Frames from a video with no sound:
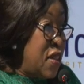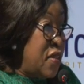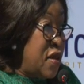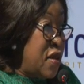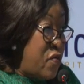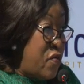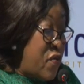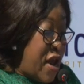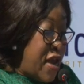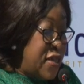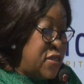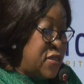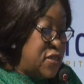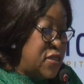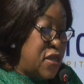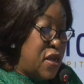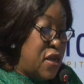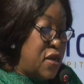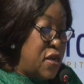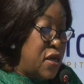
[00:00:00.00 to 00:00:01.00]
the
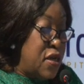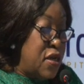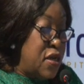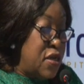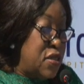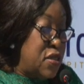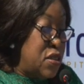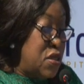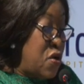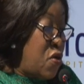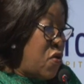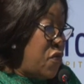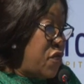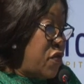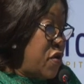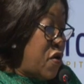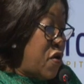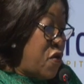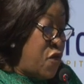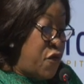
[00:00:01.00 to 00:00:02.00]
rights and dignity of
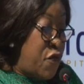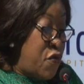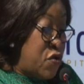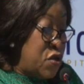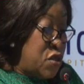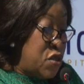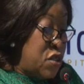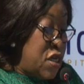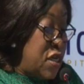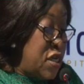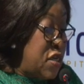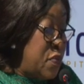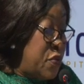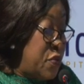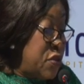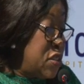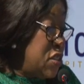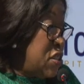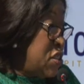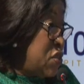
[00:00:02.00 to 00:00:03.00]
the unfortunate
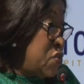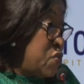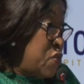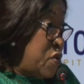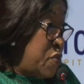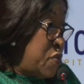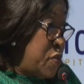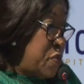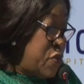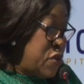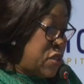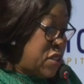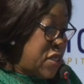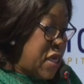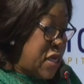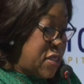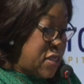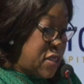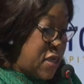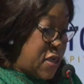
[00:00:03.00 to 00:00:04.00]
deportees would be
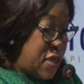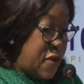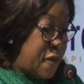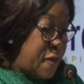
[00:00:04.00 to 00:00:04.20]
protected.